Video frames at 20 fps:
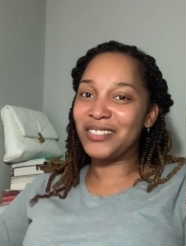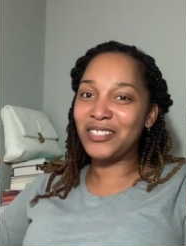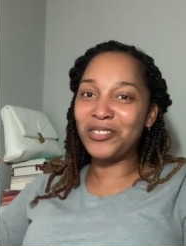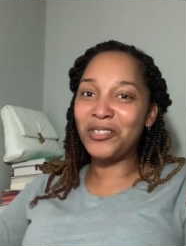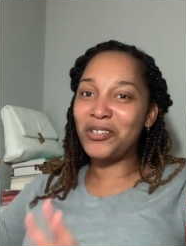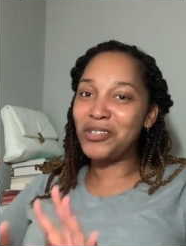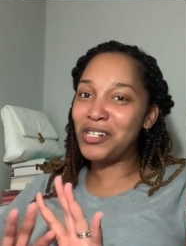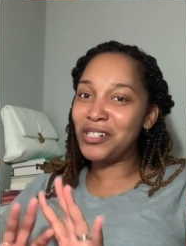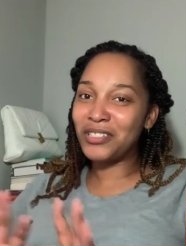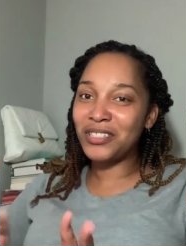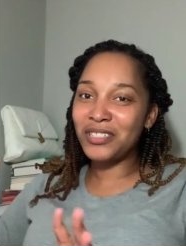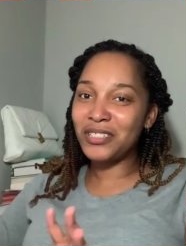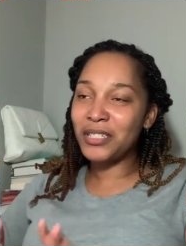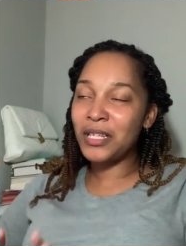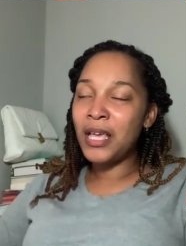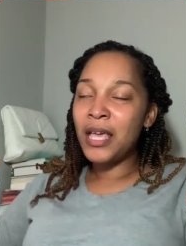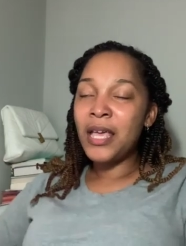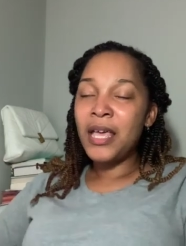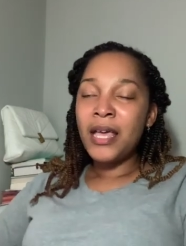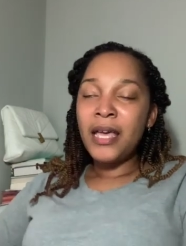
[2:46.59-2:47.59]
You know, that's just
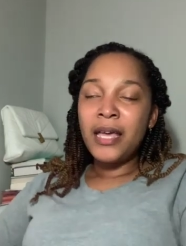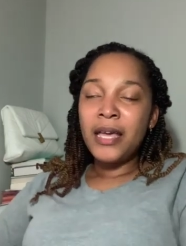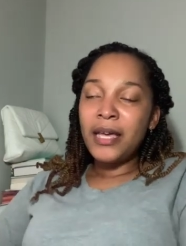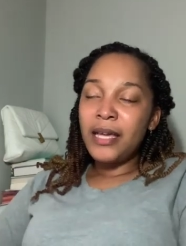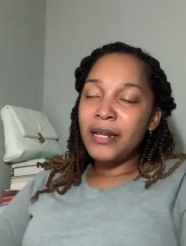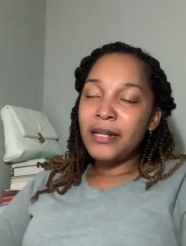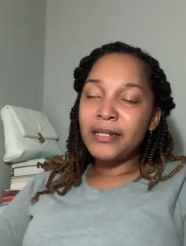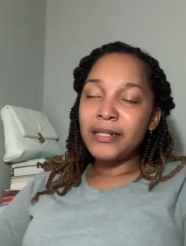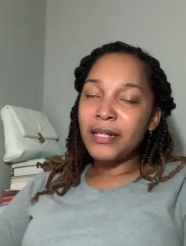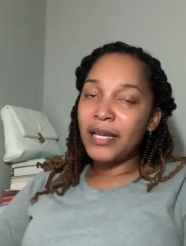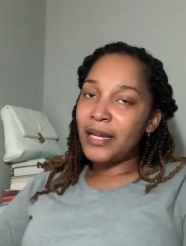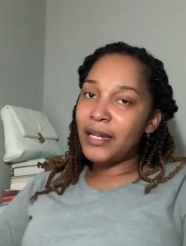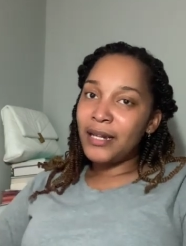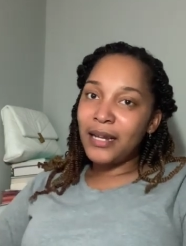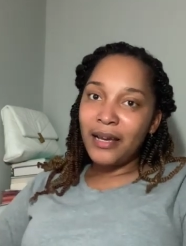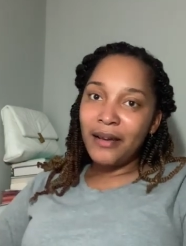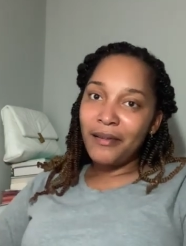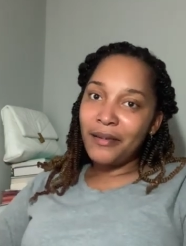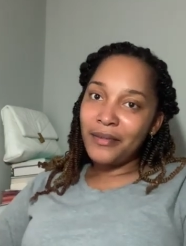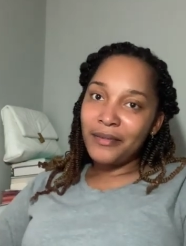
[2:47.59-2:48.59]
and it's like,
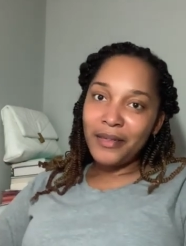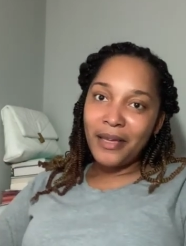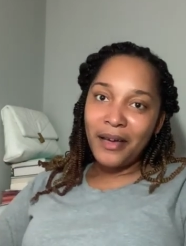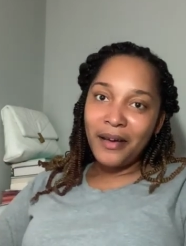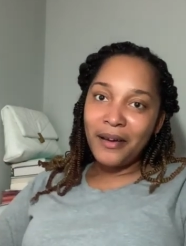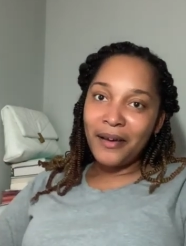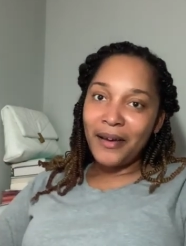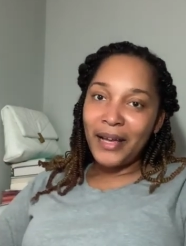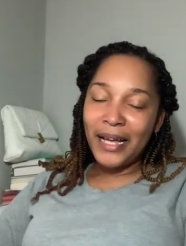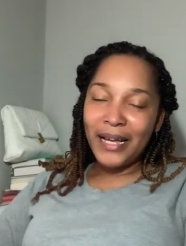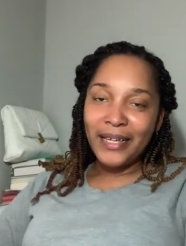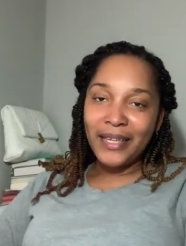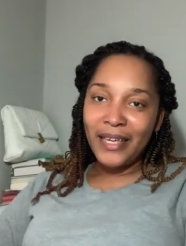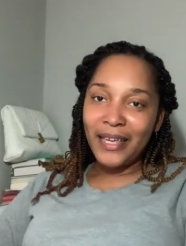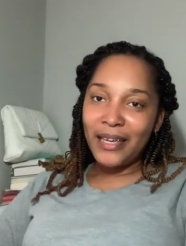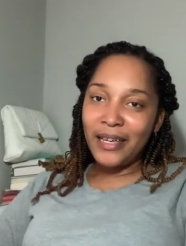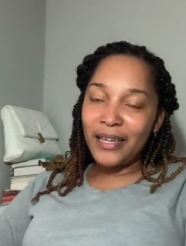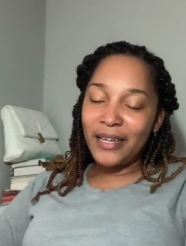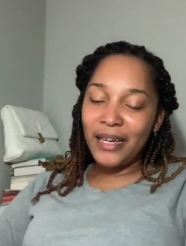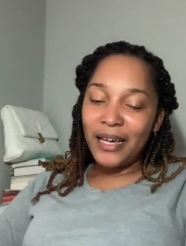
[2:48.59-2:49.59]
no, y'all, I
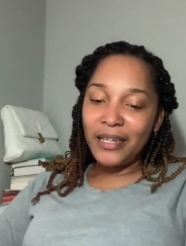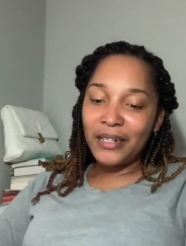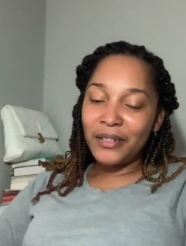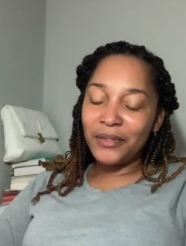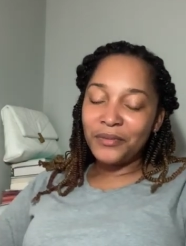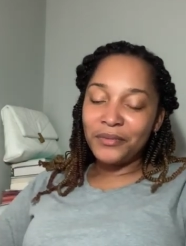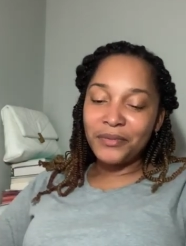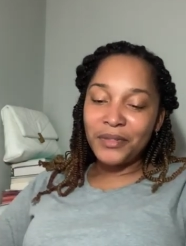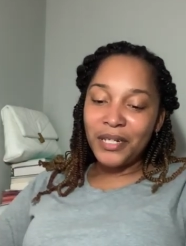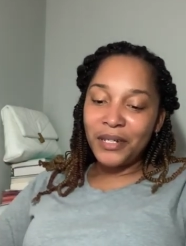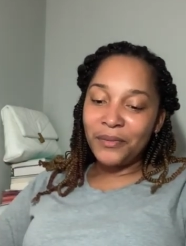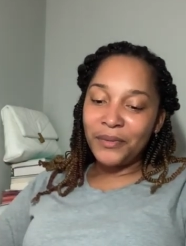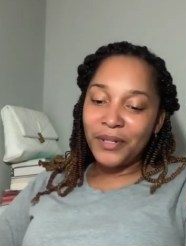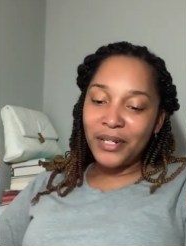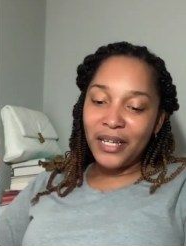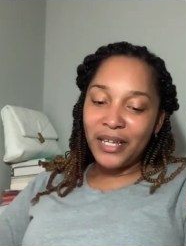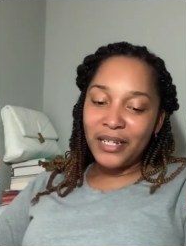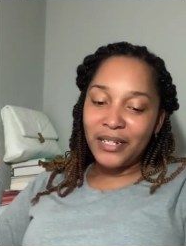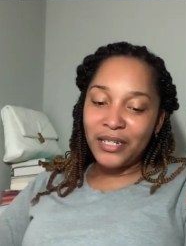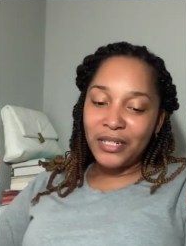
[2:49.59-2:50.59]
can't. I don't I don't want
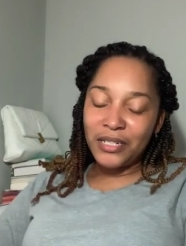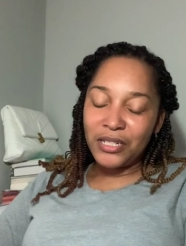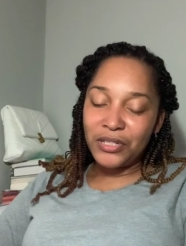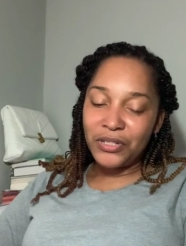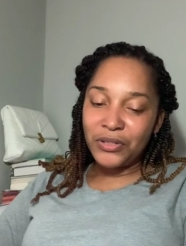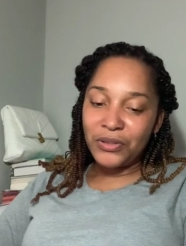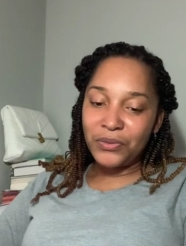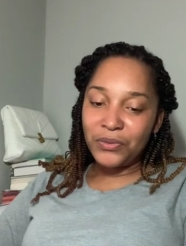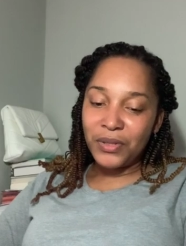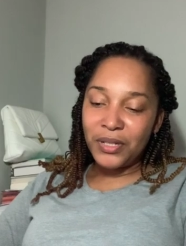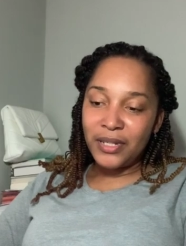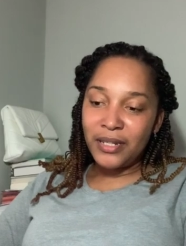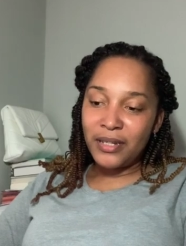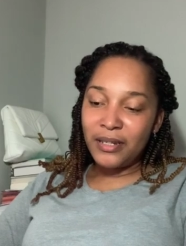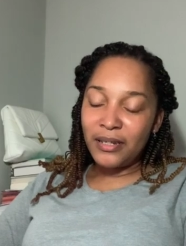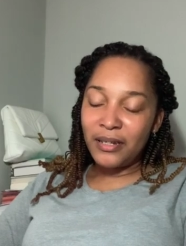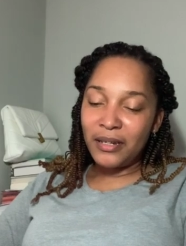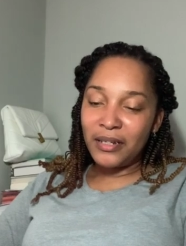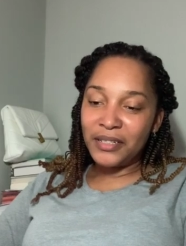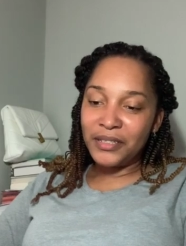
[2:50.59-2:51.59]
to have nothing to do with
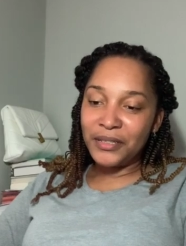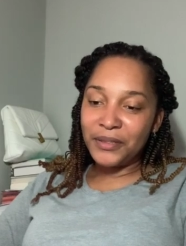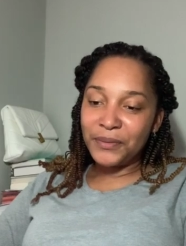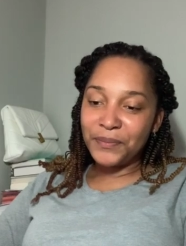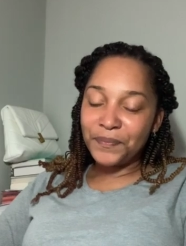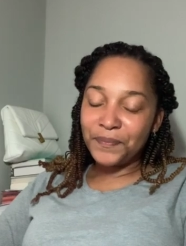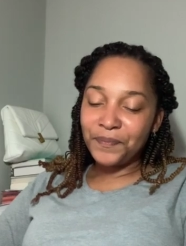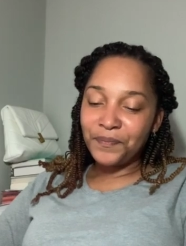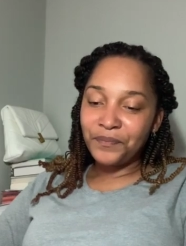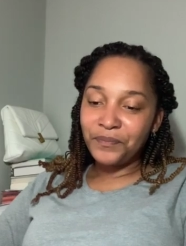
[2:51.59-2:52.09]
it. Um